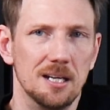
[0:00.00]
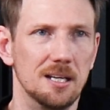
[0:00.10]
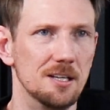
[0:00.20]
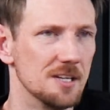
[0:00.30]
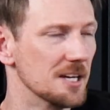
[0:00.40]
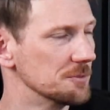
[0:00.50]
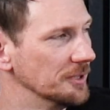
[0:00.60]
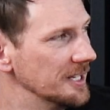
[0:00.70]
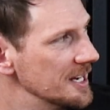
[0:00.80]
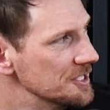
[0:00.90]

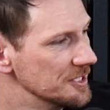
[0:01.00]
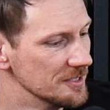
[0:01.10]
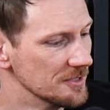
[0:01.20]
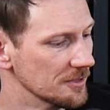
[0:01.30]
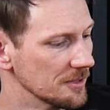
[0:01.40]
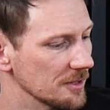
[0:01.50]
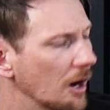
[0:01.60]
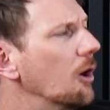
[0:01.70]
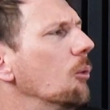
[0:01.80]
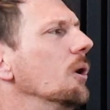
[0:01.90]
explanations are,
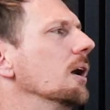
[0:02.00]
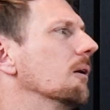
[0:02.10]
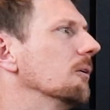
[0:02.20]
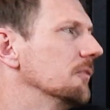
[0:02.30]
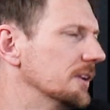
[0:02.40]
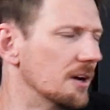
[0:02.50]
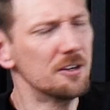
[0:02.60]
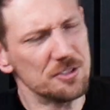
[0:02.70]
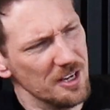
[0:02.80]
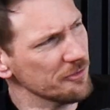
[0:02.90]
oh, well, the
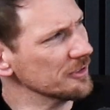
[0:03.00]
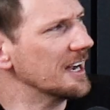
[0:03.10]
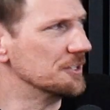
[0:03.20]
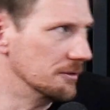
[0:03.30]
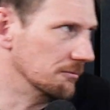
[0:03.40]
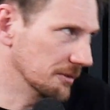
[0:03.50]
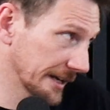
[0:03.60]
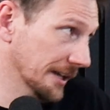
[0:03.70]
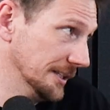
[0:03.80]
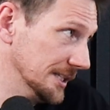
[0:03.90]
doctors never actually
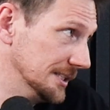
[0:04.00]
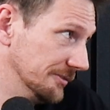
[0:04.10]
really